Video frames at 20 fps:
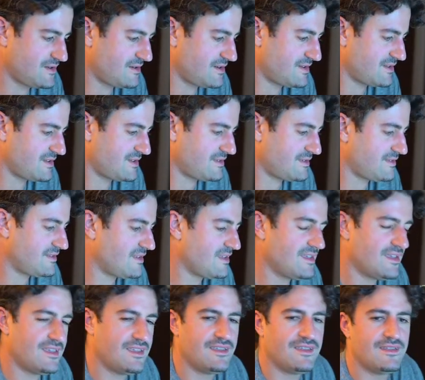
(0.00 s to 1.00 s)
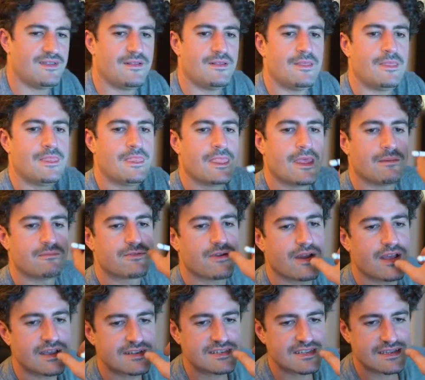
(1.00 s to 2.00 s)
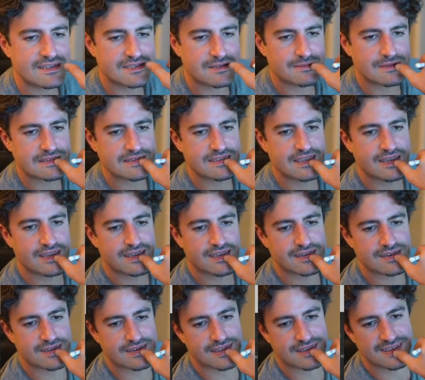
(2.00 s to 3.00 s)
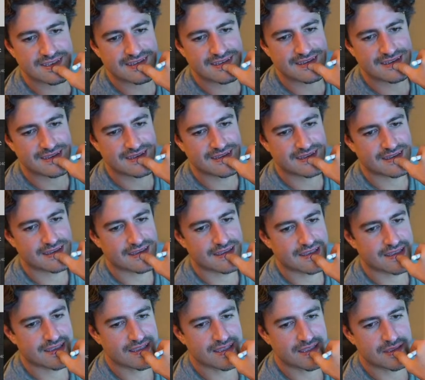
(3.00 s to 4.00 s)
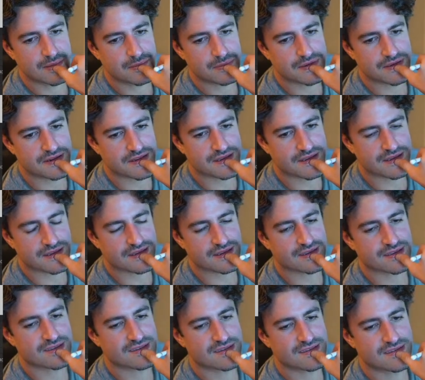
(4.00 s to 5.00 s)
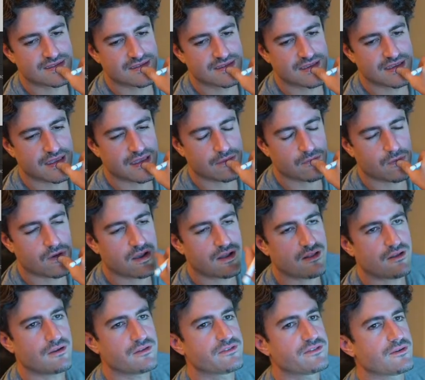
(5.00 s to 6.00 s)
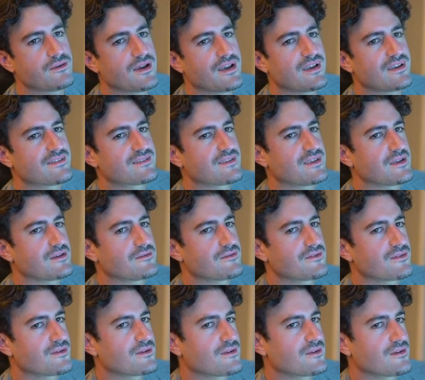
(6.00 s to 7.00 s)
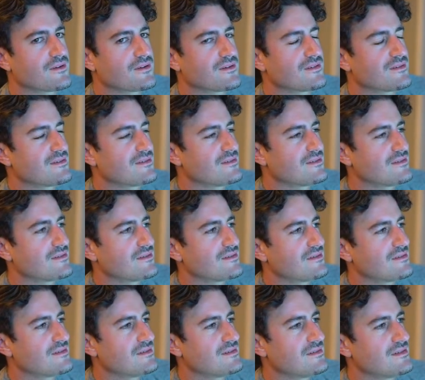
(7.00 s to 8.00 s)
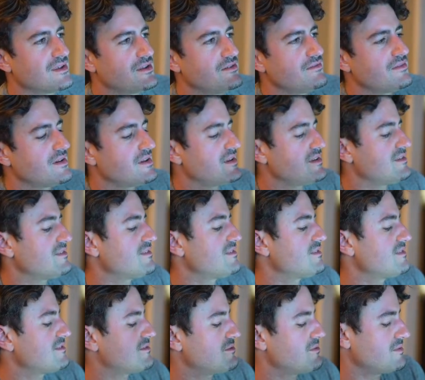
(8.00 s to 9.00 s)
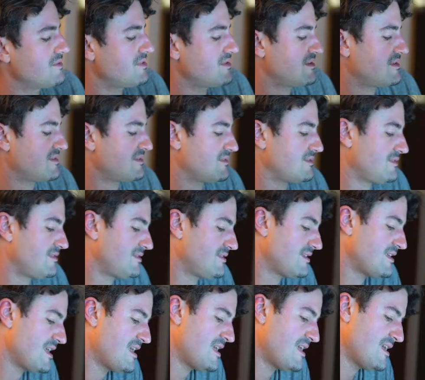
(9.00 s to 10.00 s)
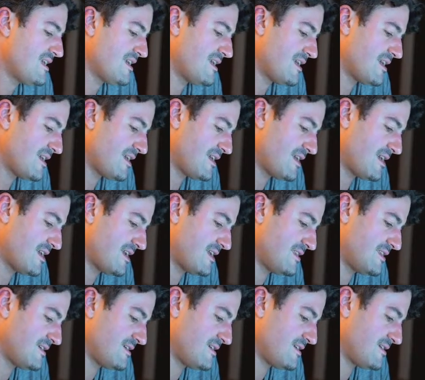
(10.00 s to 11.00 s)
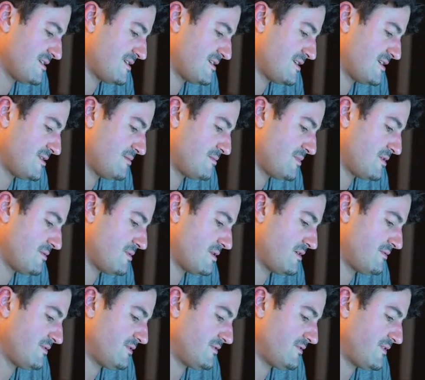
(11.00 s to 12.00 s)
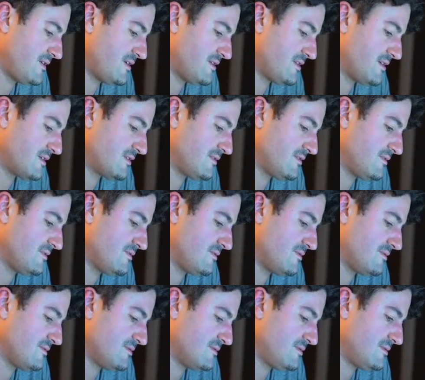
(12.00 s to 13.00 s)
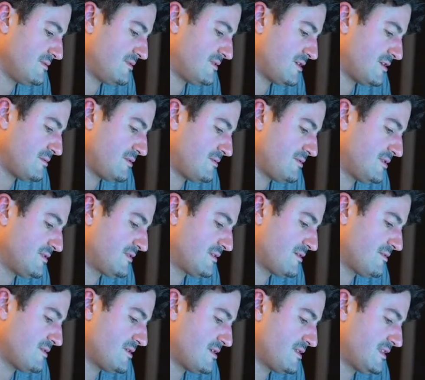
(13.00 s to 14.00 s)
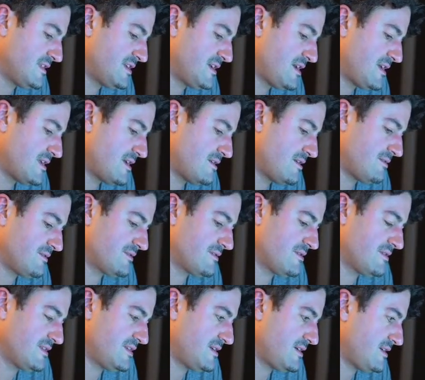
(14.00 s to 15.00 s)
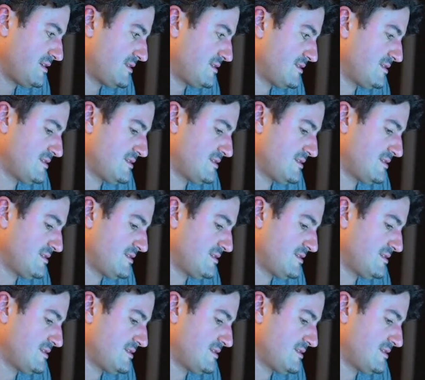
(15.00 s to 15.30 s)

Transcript: Alright, guys. I'm trying to actually get something done. But, while also asking for advice or things. And my wife is failing to tell me what's going on in the chat. I don't know what's going on in the chat.